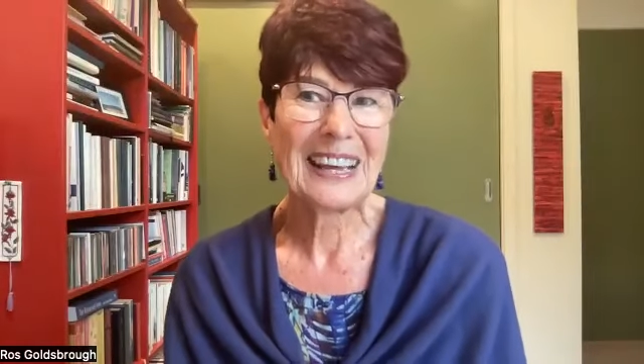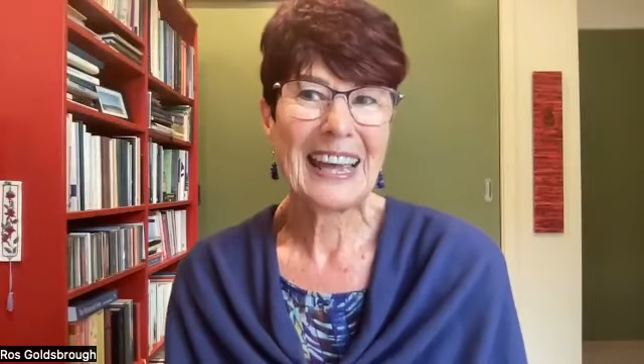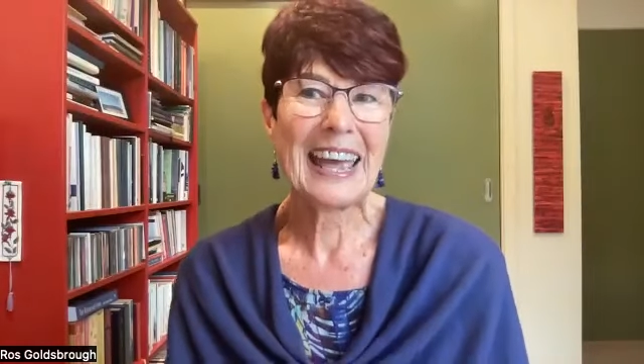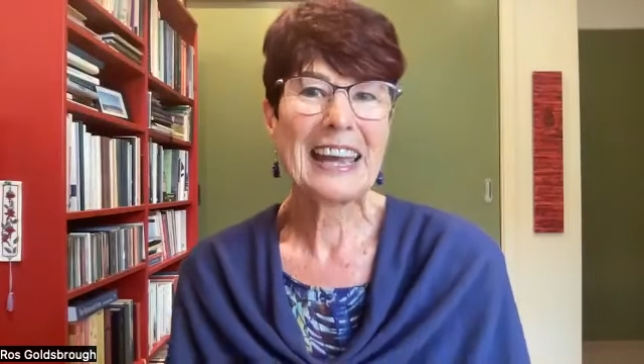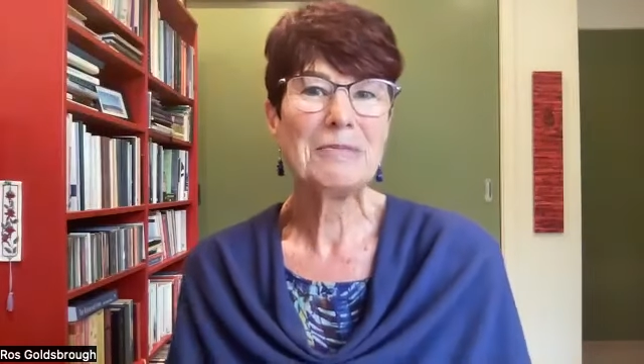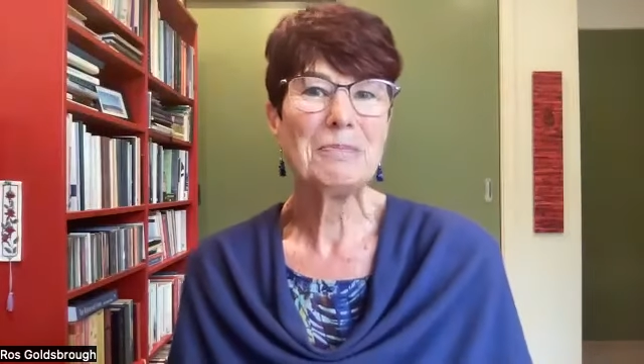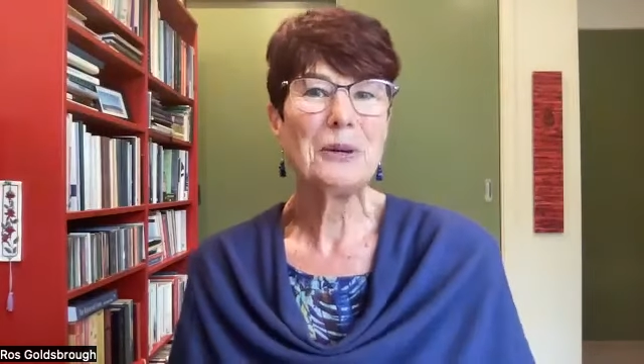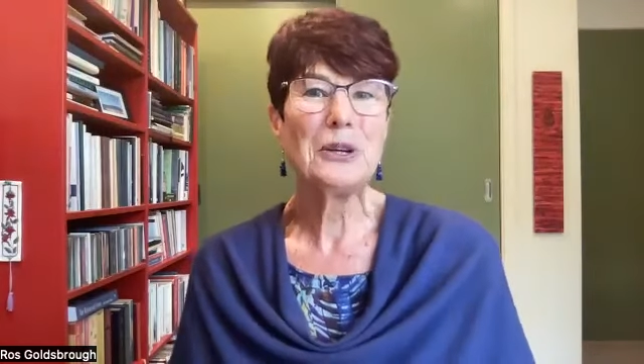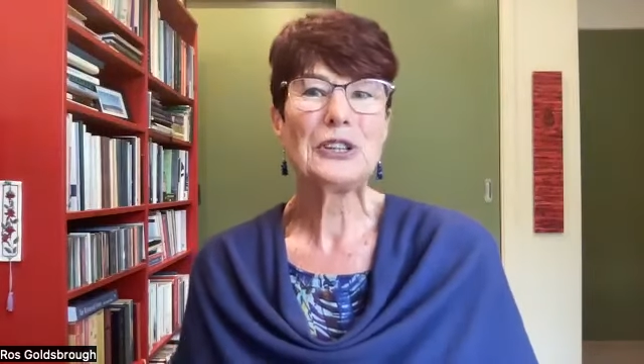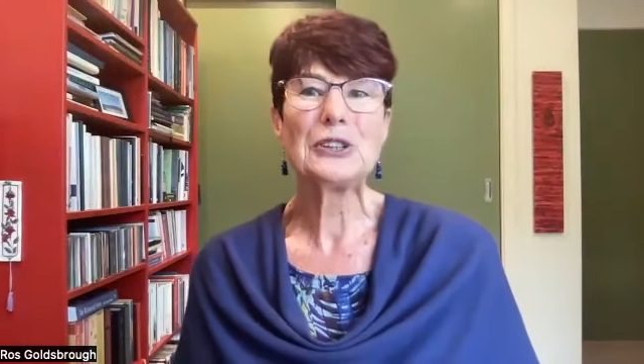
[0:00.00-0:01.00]
and
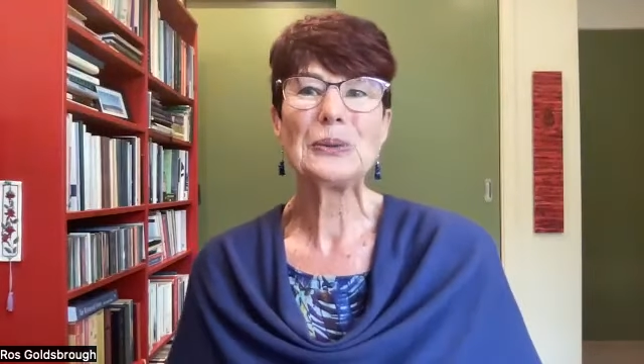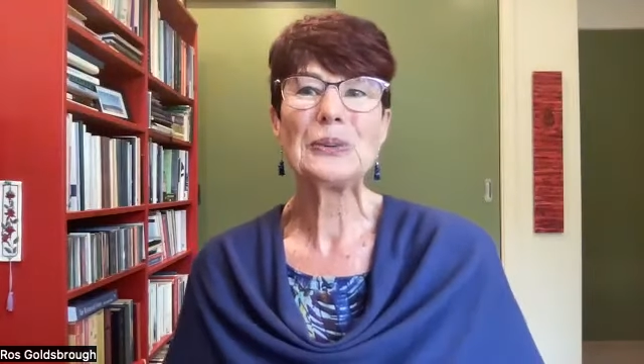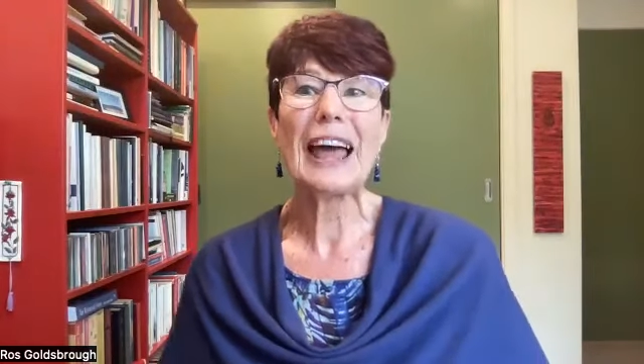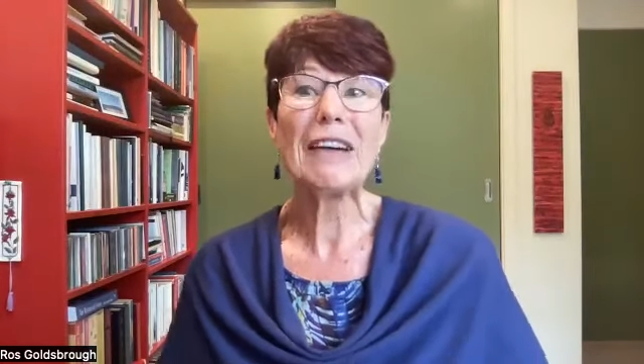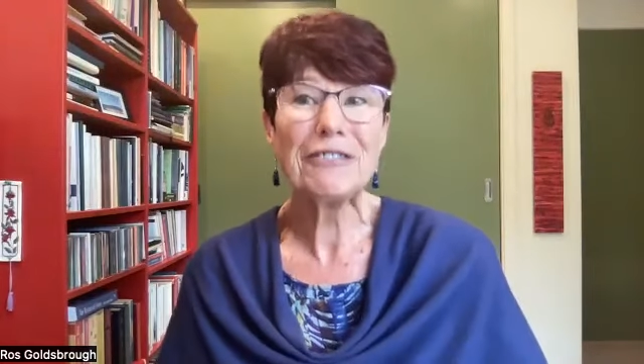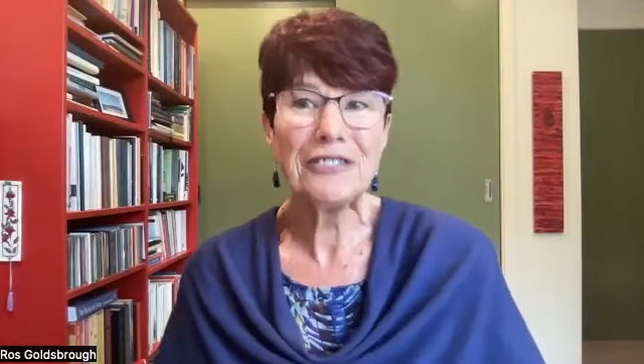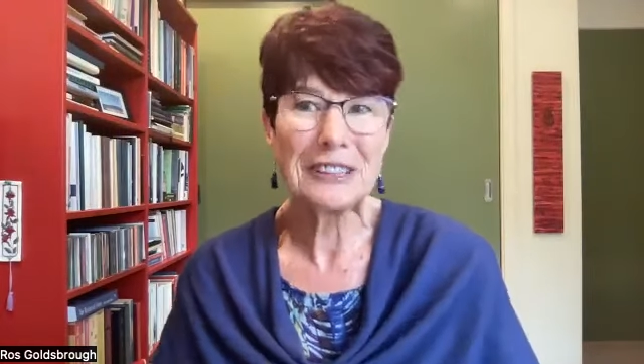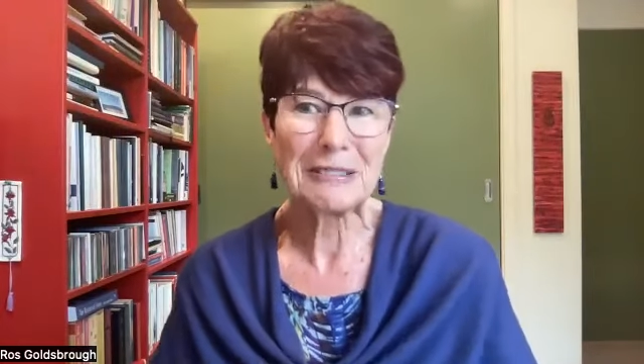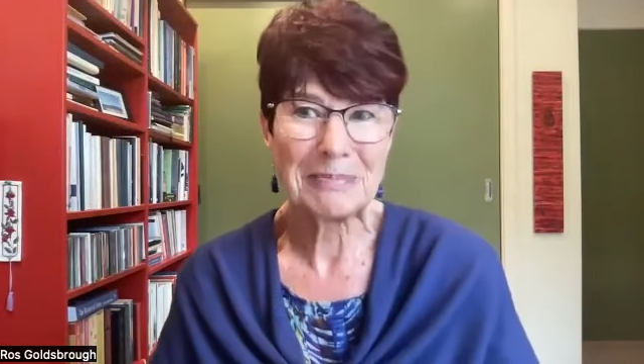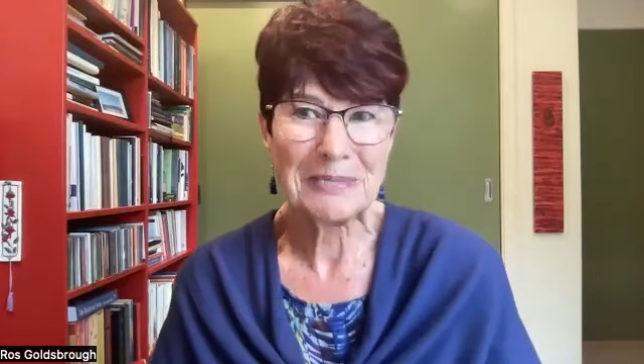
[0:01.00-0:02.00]
Myrtle loved
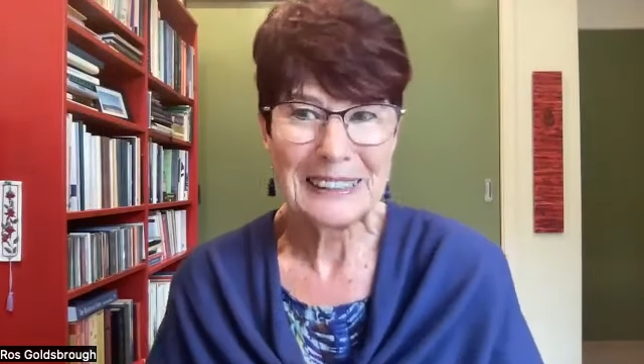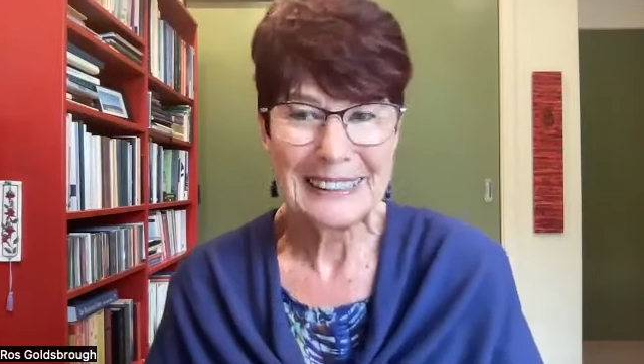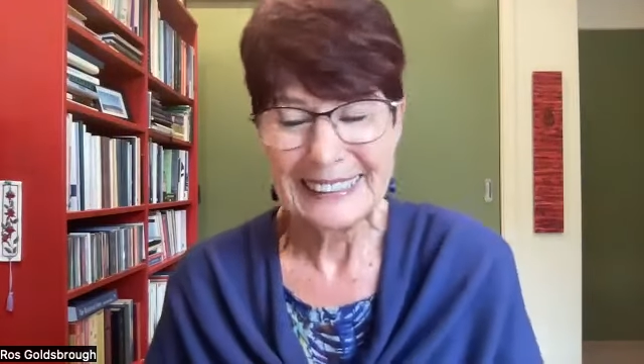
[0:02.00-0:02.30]
them.